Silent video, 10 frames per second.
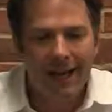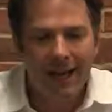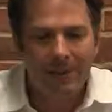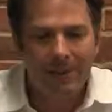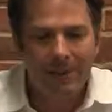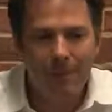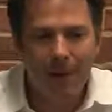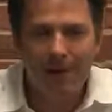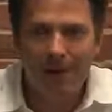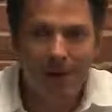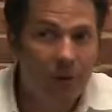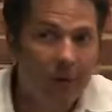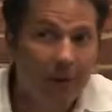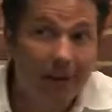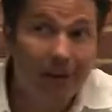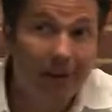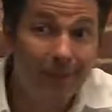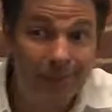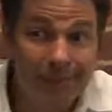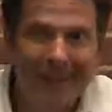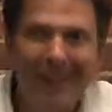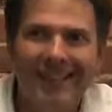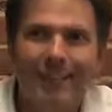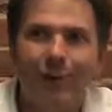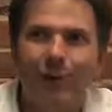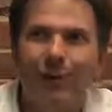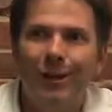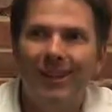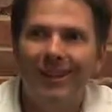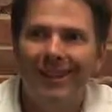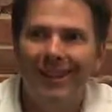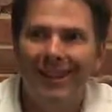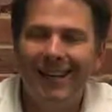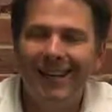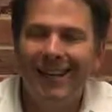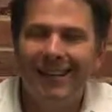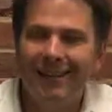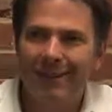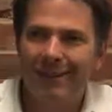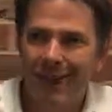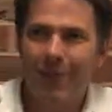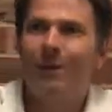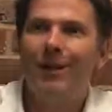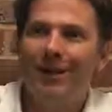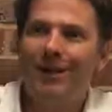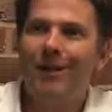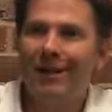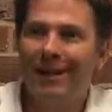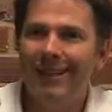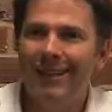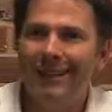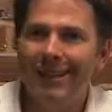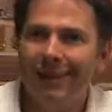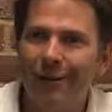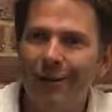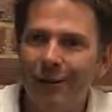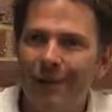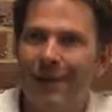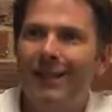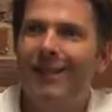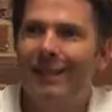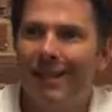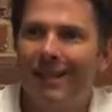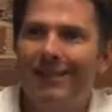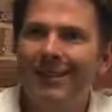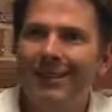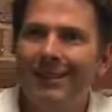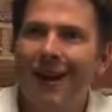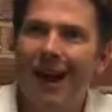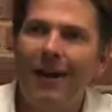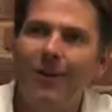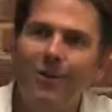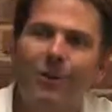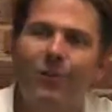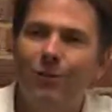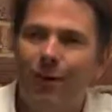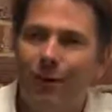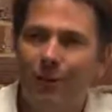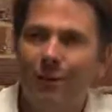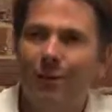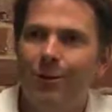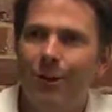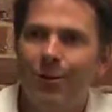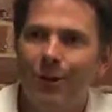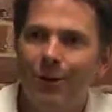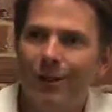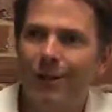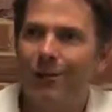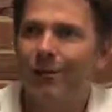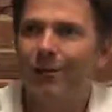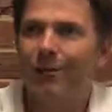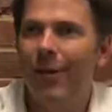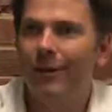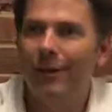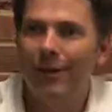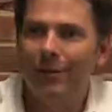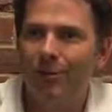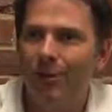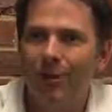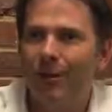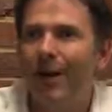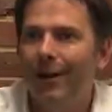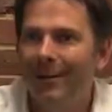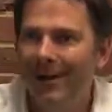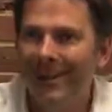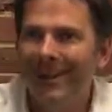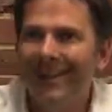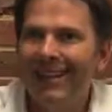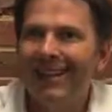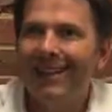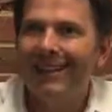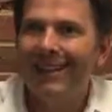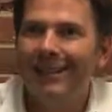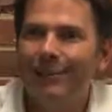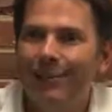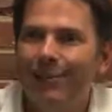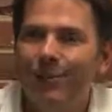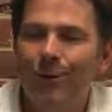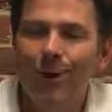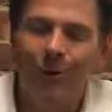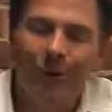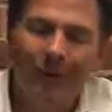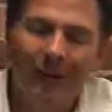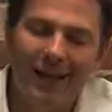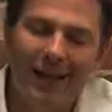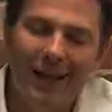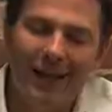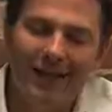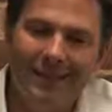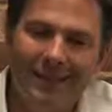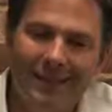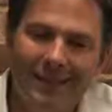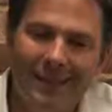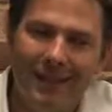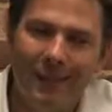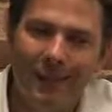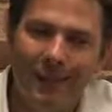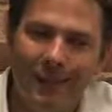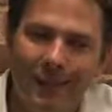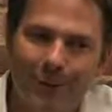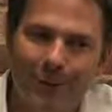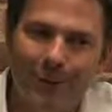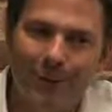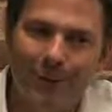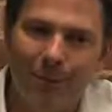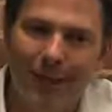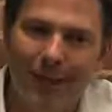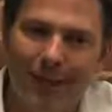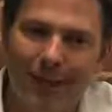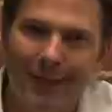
And Ben never met him. So he found him on the internet, interviewed him on the internet, hired him on the phone. He worked with us for 5 months before we met him. And then we flew him over, and and it was sort of like a blind